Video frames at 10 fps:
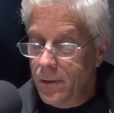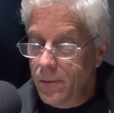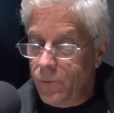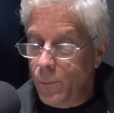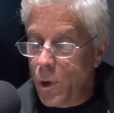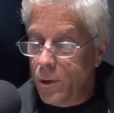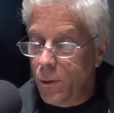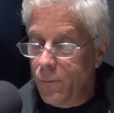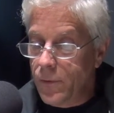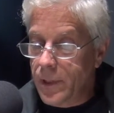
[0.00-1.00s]
from all
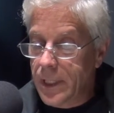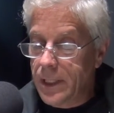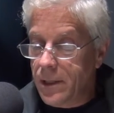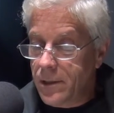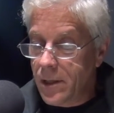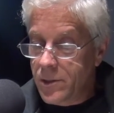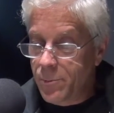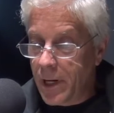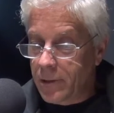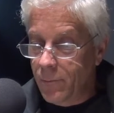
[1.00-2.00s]
over the
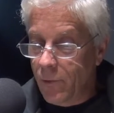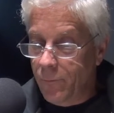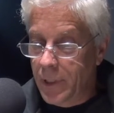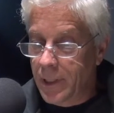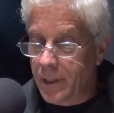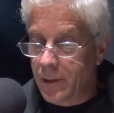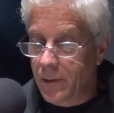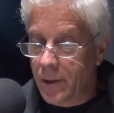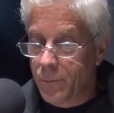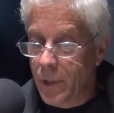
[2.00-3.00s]
spectrum of
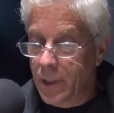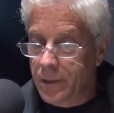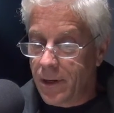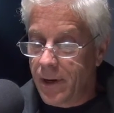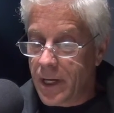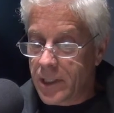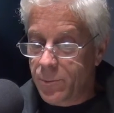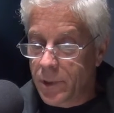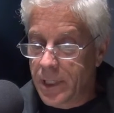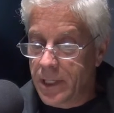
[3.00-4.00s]
political and military
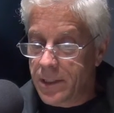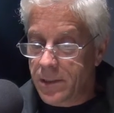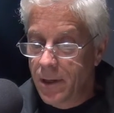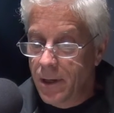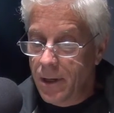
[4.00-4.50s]
expertise,